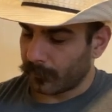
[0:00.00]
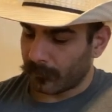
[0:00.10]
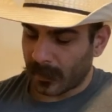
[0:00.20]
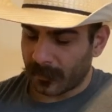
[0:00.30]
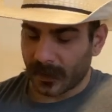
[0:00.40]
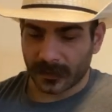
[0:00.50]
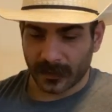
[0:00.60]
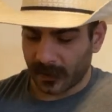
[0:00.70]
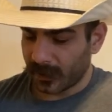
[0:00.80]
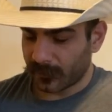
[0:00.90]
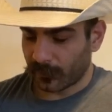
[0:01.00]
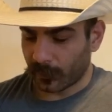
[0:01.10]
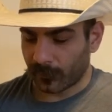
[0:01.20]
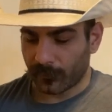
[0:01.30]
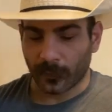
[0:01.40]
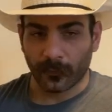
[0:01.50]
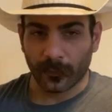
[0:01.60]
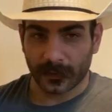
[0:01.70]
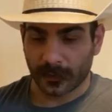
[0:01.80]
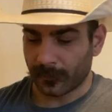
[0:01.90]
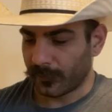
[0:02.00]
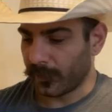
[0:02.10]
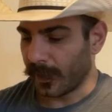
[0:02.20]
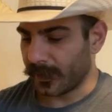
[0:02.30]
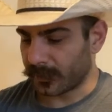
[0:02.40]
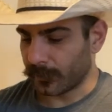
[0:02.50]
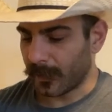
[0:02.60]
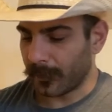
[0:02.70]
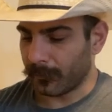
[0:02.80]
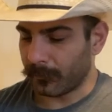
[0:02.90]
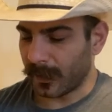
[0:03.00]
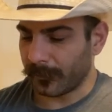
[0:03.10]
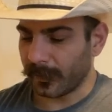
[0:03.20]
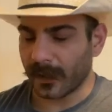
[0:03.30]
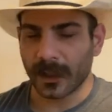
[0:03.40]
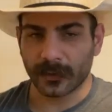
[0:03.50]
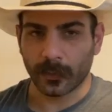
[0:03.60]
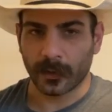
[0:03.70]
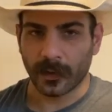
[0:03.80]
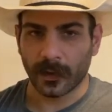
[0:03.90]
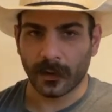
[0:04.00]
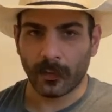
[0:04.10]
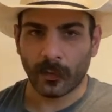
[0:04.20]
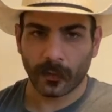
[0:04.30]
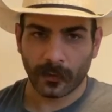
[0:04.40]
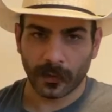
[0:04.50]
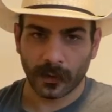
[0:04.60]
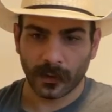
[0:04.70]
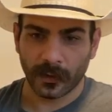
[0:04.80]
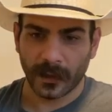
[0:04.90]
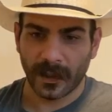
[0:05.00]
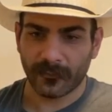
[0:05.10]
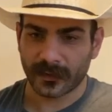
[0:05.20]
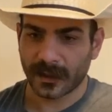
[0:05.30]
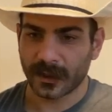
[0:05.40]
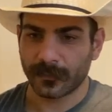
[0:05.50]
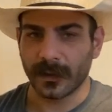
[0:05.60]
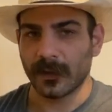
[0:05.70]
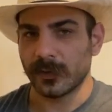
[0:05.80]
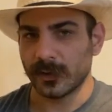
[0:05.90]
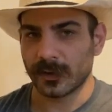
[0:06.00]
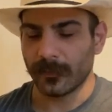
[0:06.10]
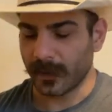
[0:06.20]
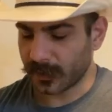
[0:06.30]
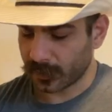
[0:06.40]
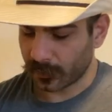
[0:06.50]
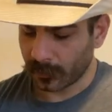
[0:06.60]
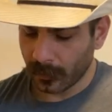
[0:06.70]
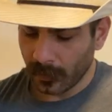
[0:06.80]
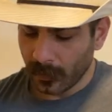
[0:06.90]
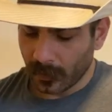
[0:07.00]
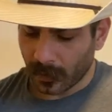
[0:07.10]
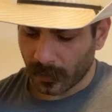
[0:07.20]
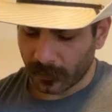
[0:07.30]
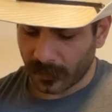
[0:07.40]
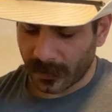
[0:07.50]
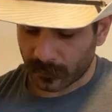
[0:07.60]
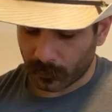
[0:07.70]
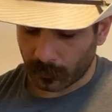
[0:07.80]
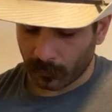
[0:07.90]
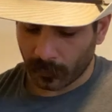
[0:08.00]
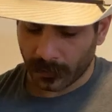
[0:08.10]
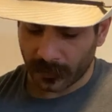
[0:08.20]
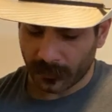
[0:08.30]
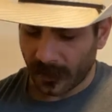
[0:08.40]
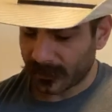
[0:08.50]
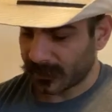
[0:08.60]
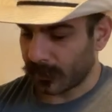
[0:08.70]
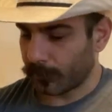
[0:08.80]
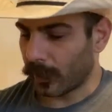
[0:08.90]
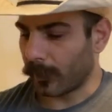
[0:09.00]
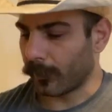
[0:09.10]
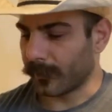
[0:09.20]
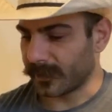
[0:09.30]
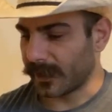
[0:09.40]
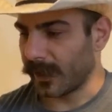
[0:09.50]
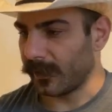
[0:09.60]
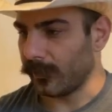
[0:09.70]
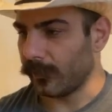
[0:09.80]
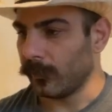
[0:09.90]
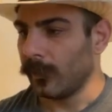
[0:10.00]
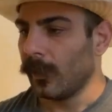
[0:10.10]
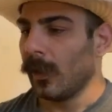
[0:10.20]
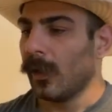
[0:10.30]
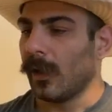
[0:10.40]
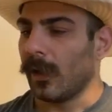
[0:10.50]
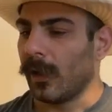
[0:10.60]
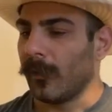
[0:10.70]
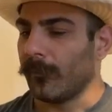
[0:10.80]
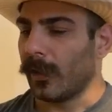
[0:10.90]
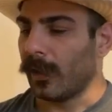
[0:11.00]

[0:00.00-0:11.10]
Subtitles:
Maybe that's the case for some of you guys, so maybe you guys want to order a half a size bigger just to make sure you guys won't run into that same problem as I do. You